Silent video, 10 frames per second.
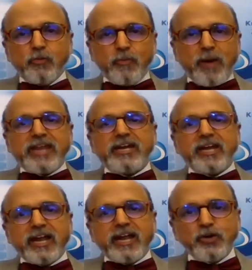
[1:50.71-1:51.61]

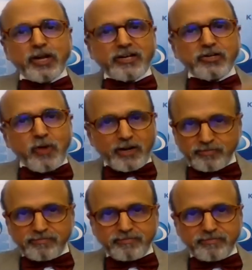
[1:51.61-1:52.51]
humanity enduring its value,
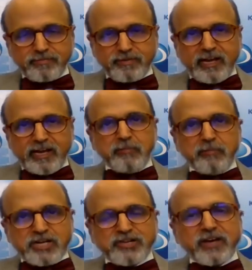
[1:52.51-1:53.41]

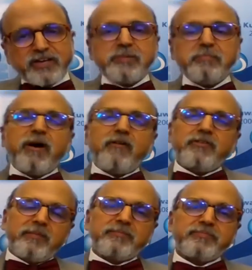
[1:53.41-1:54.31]
elimination of extreme
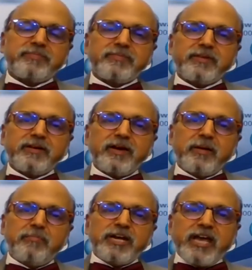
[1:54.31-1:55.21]
poverty,
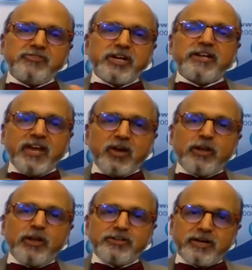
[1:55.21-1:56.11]
bringing gender
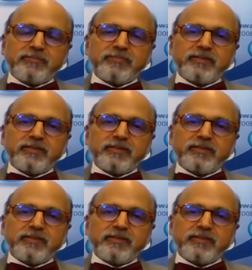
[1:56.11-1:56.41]
equality,